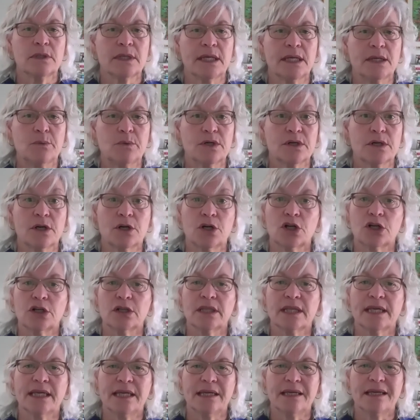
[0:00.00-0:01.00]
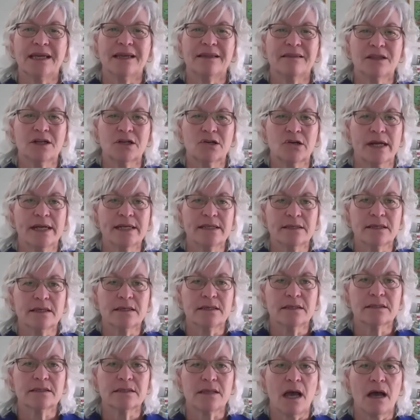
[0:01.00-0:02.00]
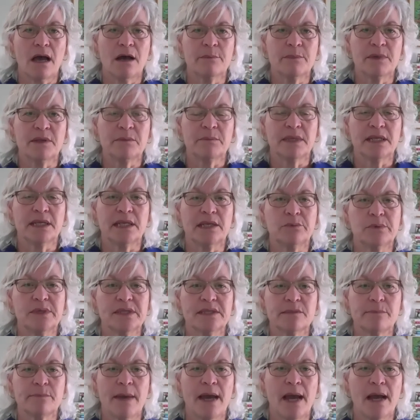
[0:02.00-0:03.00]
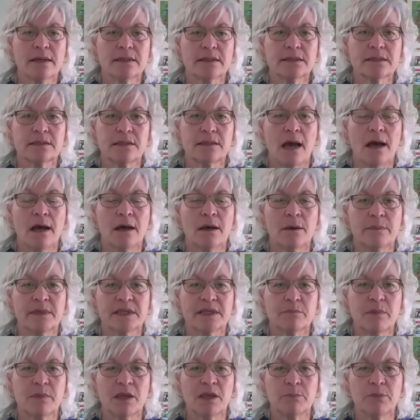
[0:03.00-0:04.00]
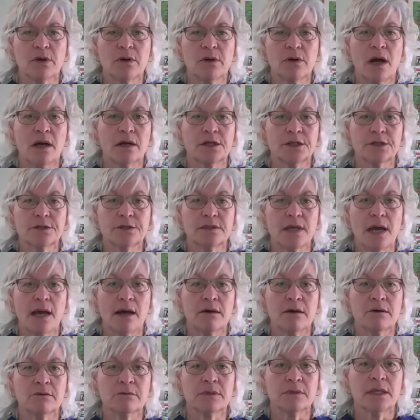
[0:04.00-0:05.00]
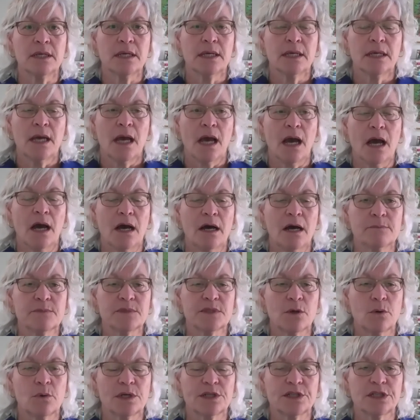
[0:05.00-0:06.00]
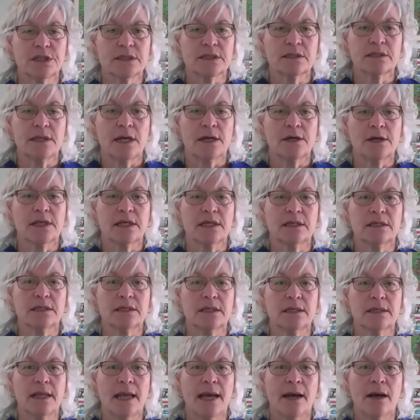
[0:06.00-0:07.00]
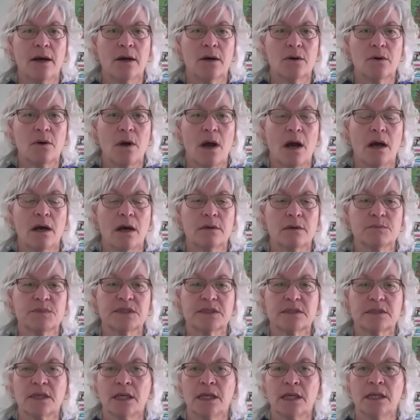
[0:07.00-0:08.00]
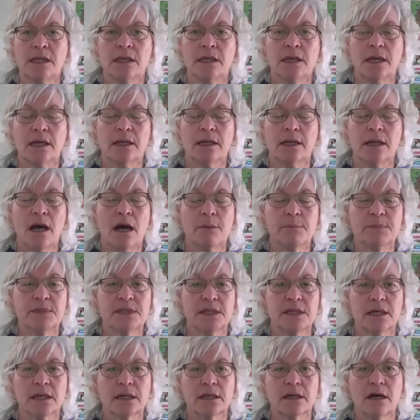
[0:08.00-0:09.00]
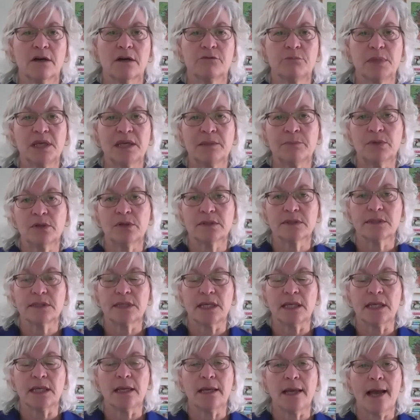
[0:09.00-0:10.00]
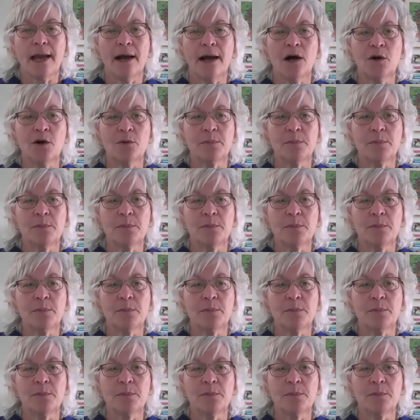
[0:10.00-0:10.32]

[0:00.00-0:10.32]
We're early in the crisis in many respects as people hunker down. So we're just starting to now see an uptick of people seeking help.